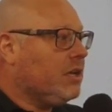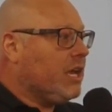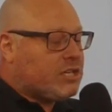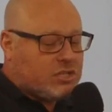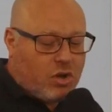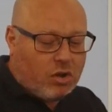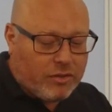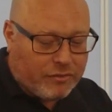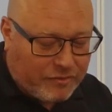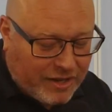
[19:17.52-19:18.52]
It's not the
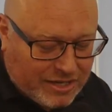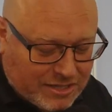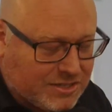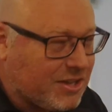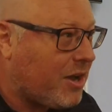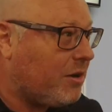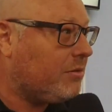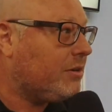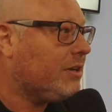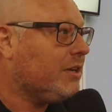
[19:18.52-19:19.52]
feast, no.
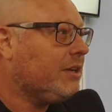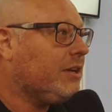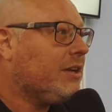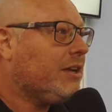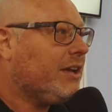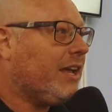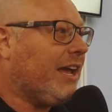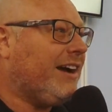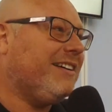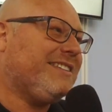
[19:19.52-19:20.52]

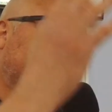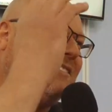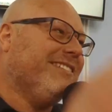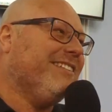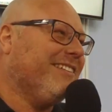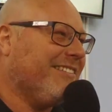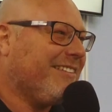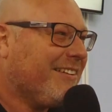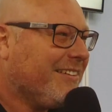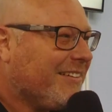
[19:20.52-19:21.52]

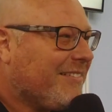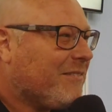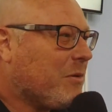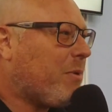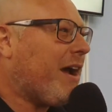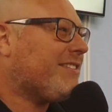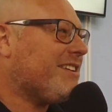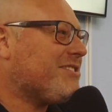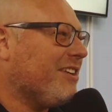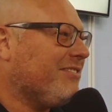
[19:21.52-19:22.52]
Back to
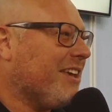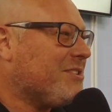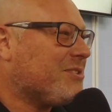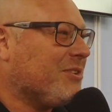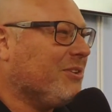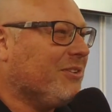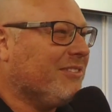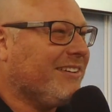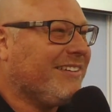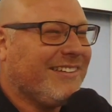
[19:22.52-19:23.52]
Sunday school.